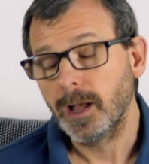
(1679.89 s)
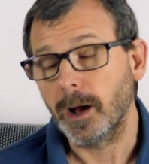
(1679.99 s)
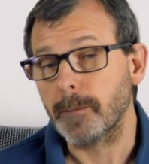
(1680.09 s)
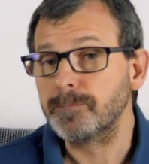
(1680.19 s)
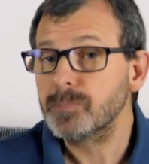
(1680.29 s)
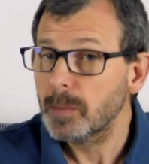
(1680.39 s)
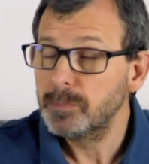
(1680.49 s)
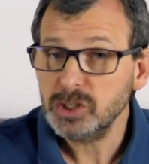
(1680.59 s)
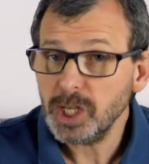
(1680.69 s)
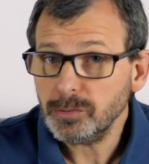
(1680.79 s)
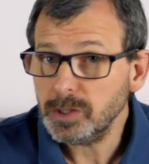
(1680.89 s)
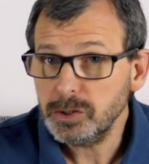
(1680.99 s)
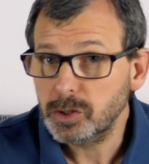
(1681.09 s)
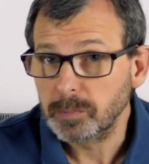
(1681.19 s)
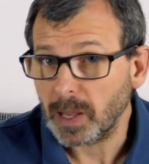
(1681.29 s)
Um, but generally,
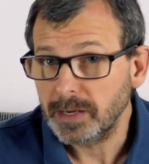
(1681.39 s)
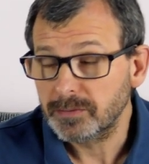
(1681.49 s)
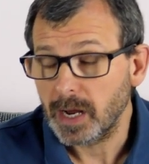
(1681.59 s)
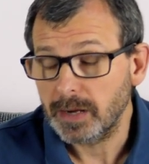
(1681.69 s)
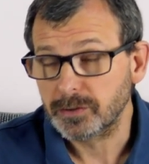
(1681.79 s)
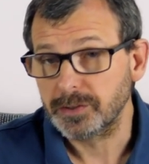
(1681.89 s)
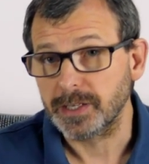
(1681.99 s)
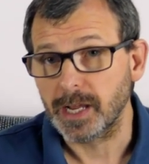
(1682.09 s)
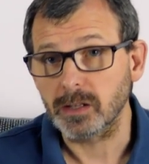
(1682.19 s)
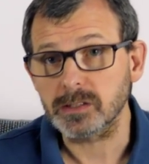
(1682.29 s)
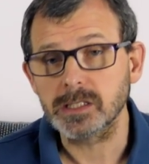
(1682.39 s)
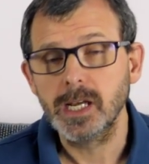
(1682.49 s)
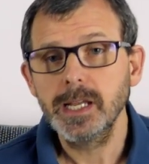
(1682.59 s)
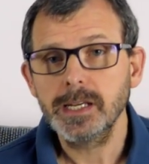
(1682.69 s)
you can play everything else.